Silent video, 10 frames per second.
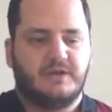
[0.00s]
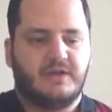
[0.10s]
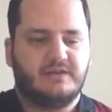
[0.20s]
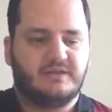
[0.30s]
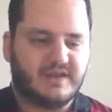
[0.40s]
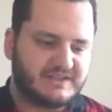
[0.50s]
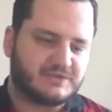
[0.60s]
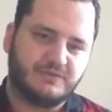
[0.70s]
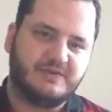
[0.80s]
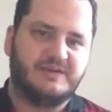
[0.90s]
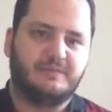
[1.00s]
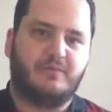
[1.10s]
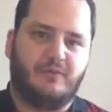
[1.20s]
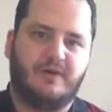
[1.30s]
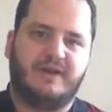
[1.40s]
And that's really the
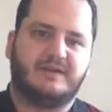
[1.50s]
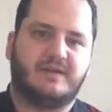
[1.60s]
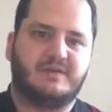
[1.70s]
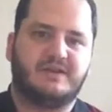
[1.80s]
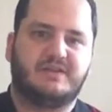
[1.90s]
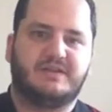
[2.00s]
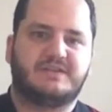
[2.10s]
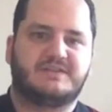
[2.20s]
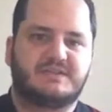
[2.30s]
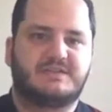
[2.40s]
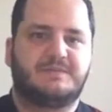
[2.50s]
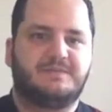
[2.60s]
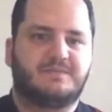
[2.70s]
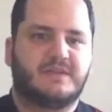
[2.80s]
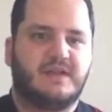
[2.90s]
point. I mean,
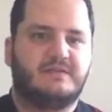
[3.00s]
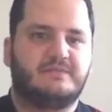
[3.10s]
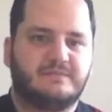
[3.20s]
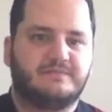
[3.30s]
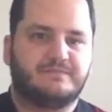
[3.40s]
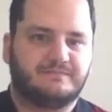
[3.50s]
and